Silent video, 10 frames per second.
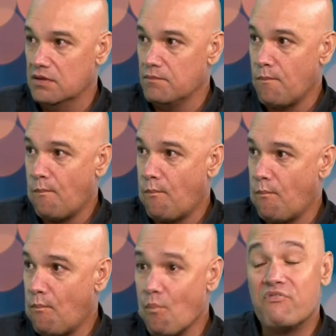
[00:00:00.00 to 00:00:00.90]
Five years
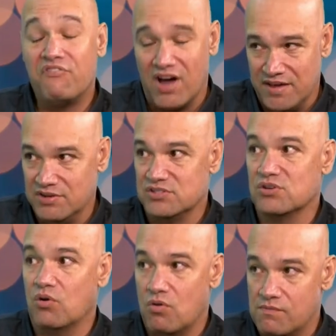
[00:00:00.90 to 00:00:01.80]
ago? Five years
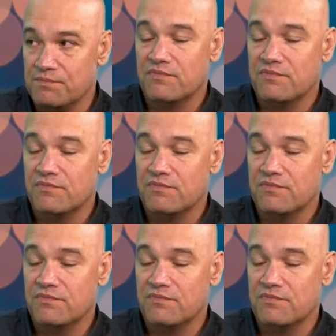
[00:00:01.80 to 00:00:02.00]
ago. Okay.